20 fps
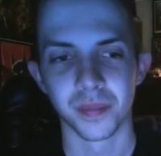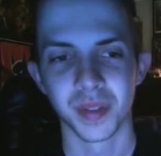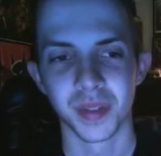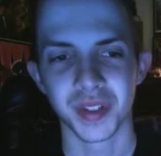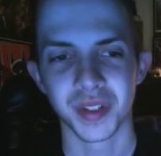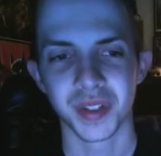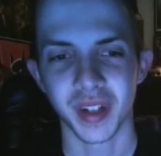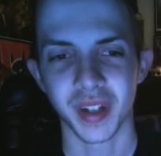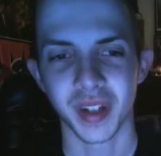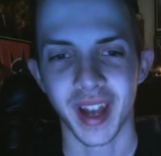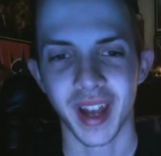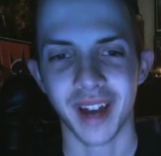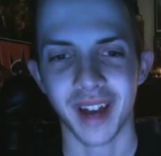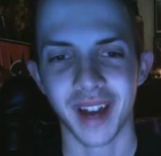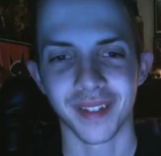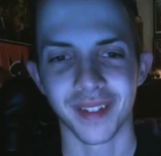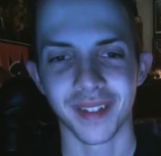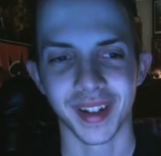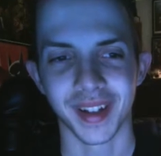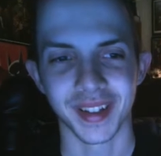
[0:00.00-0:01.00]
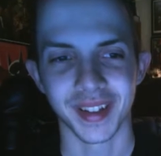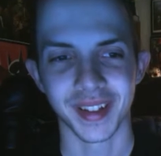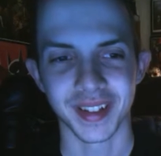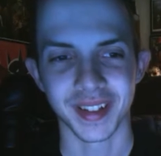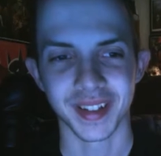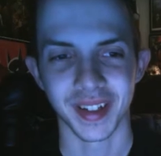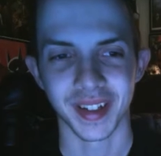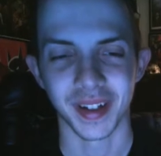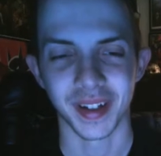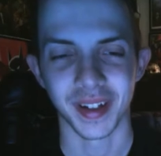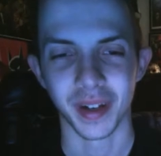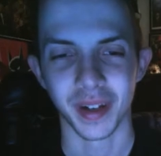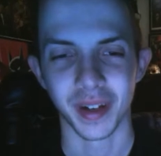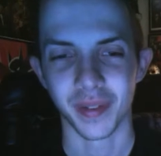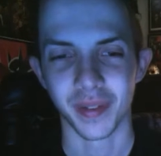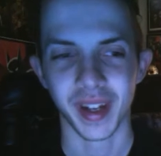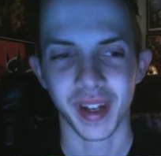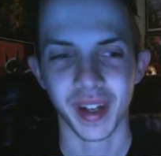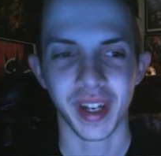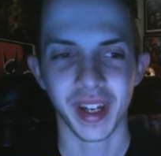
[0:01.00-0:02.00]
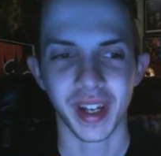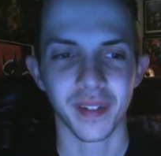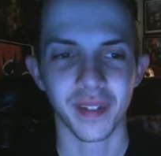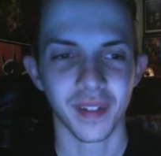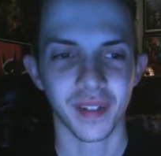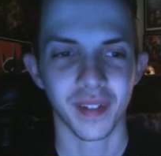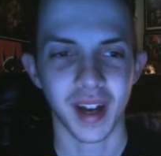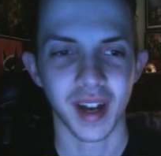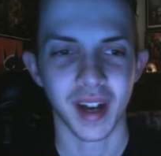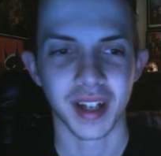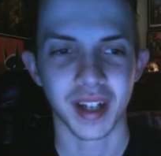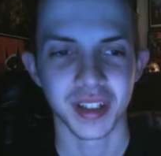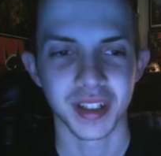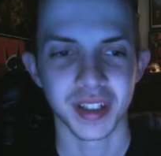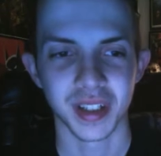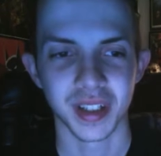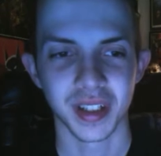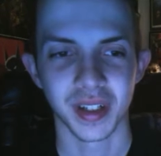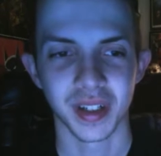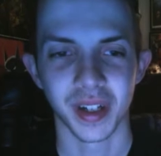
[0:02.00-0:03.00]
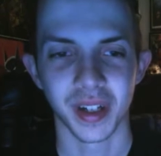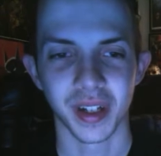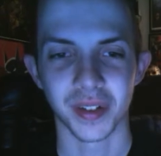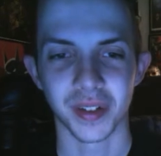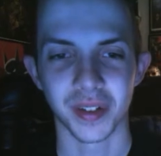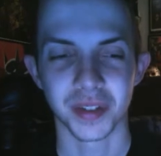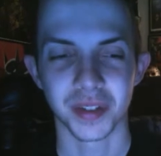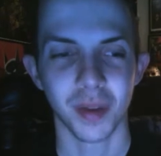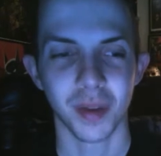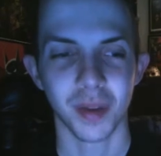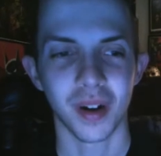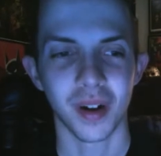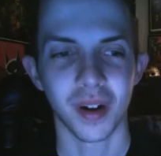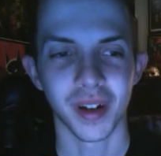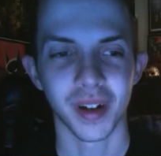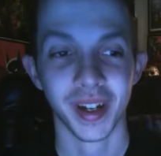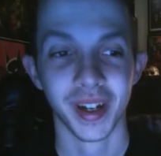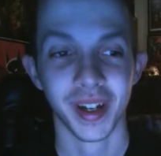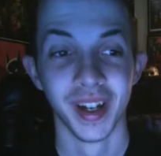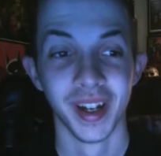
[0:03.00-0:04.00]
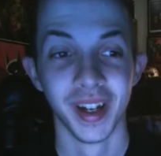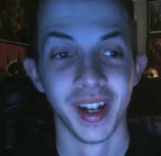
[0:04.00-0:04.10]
So you have, like, this, fake evil Ash, the spawn,